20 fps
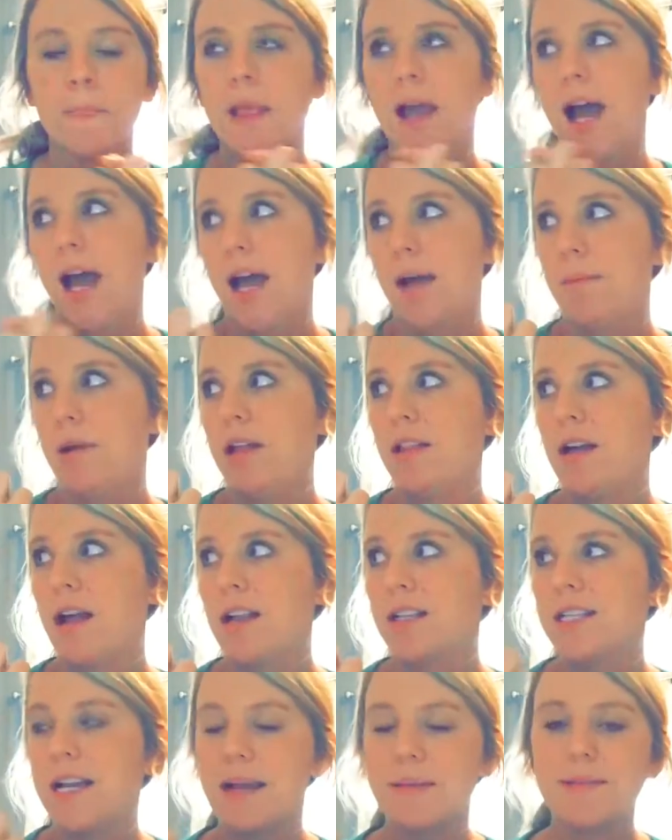A
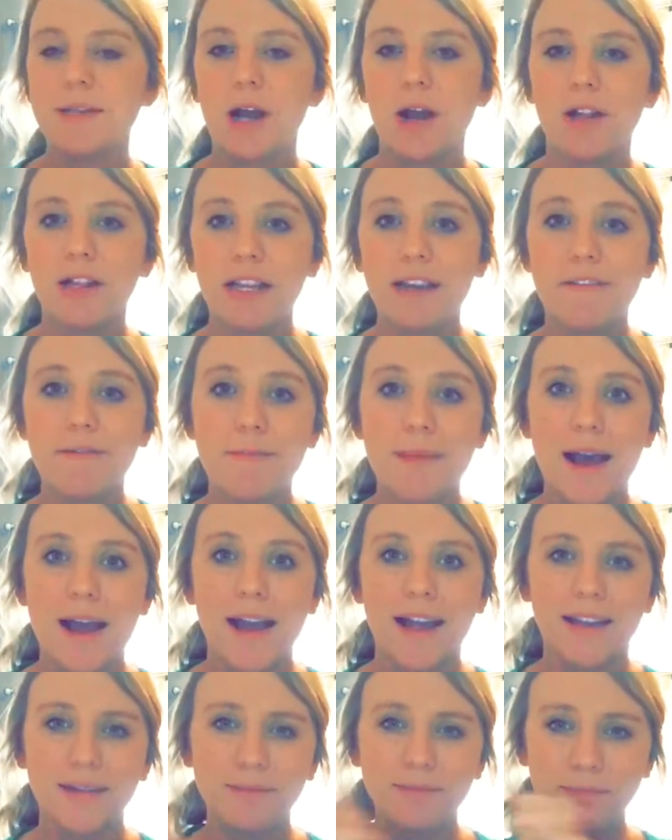lot of times I'll leave
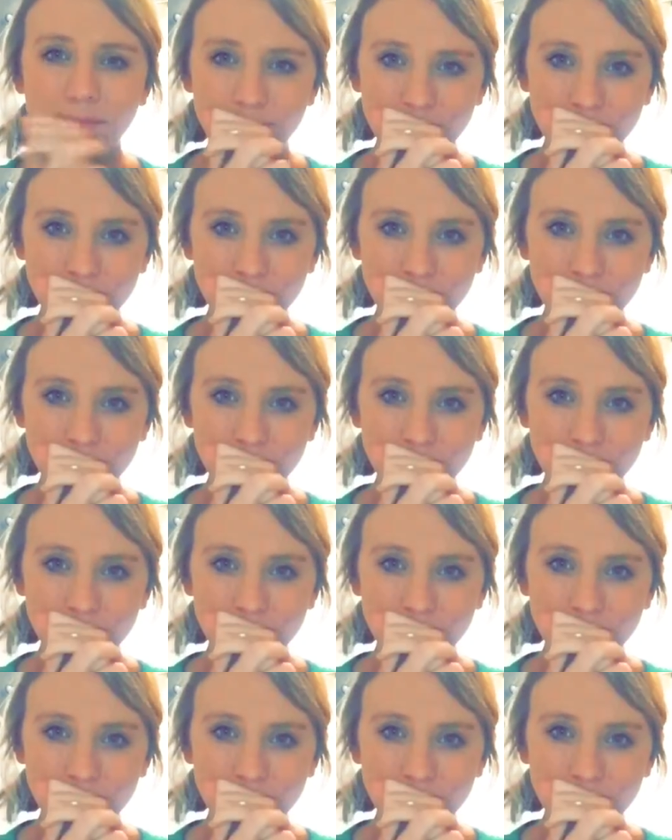mine,